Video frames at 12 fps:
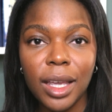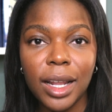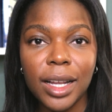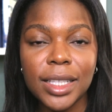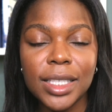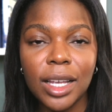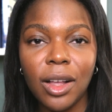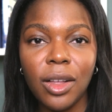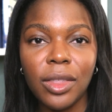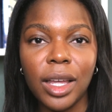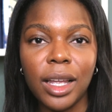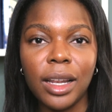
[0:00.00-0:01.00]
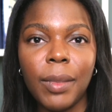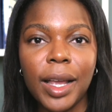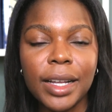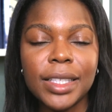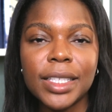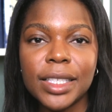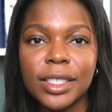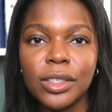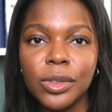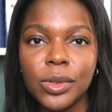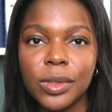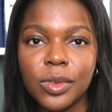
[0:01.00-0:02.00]
And I could tell that my consistent
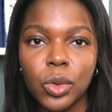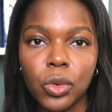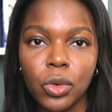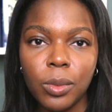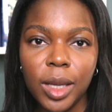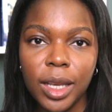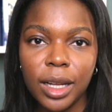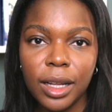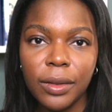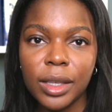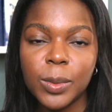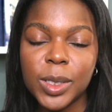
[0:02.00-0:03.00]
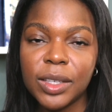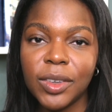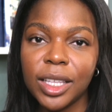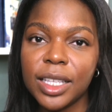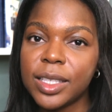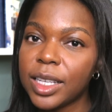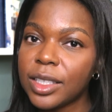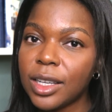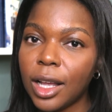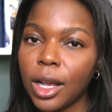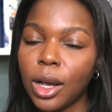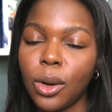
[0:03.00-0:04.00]
use of social media, specifically
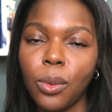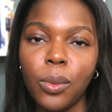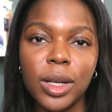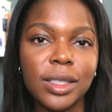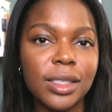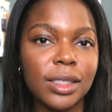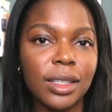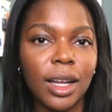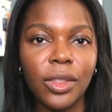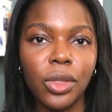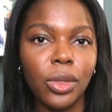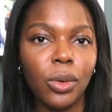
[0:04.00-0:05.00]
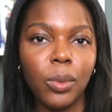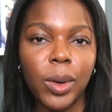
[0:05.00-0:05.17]
TikTok, was not the